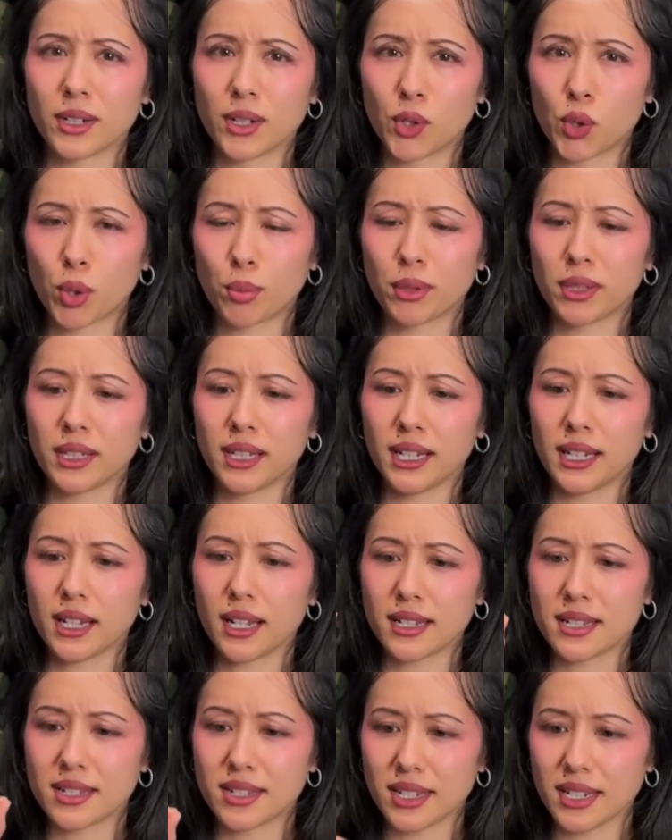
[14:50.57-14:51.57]
Normally
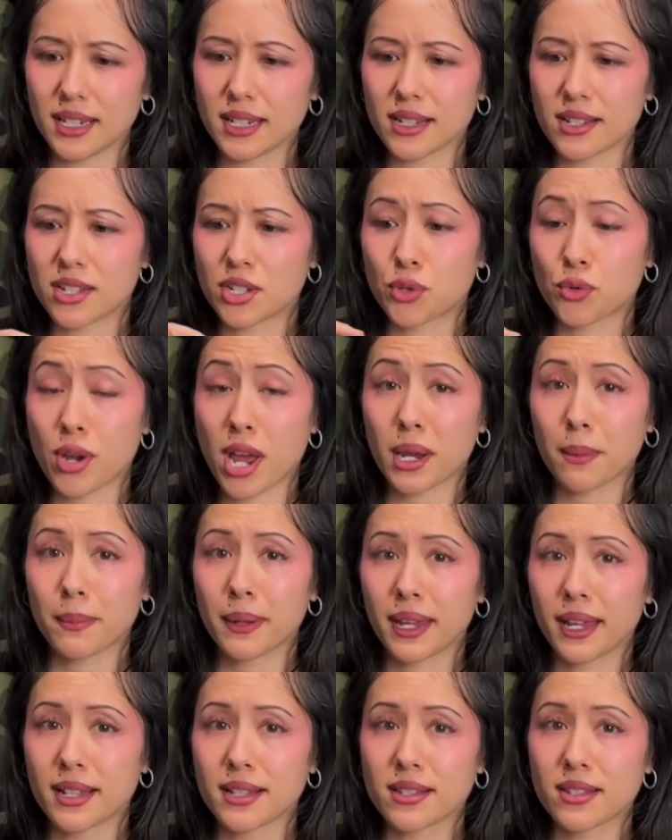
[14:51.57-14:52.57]
Adidas track
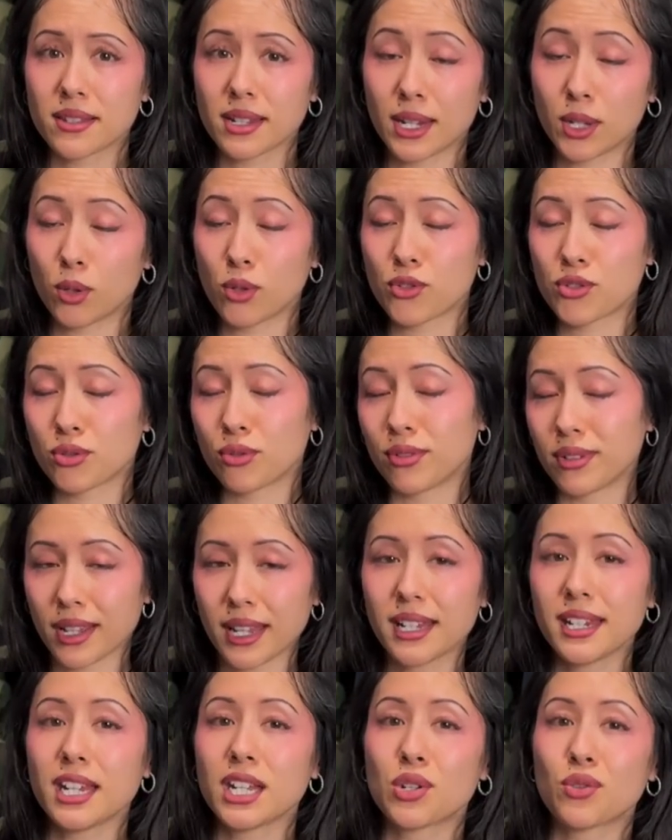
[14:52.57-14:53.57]
pants and also
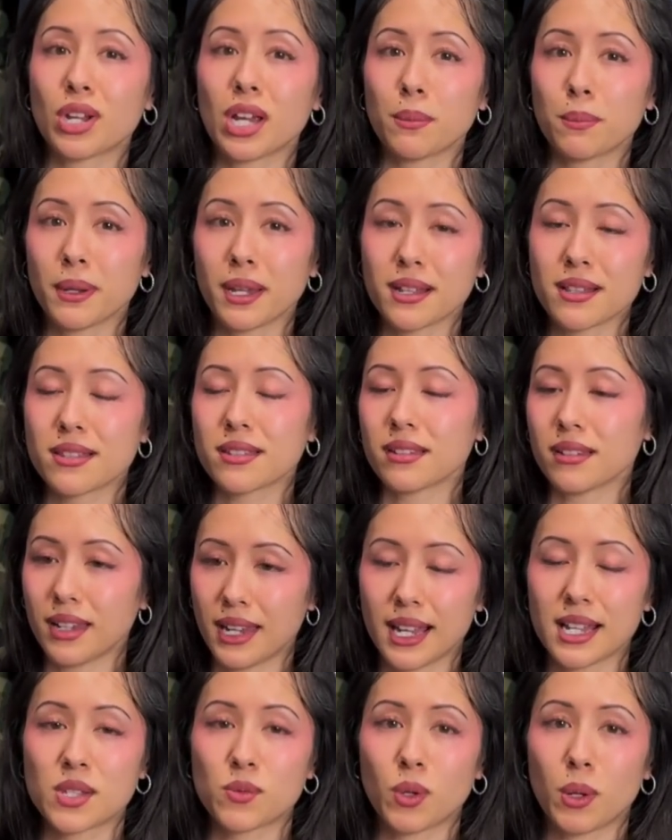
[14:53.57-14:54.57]
Nike track pants
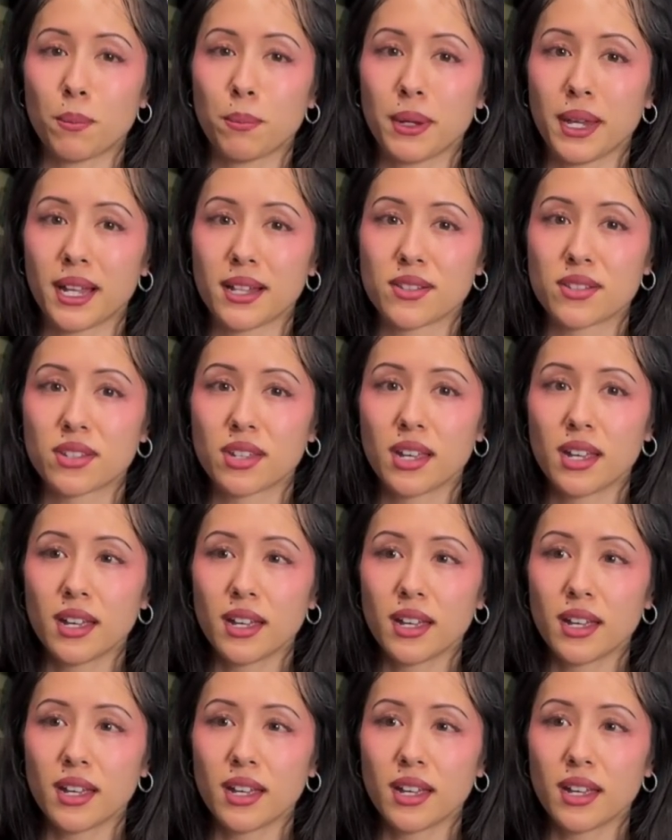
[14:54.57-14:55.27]
and sweatpants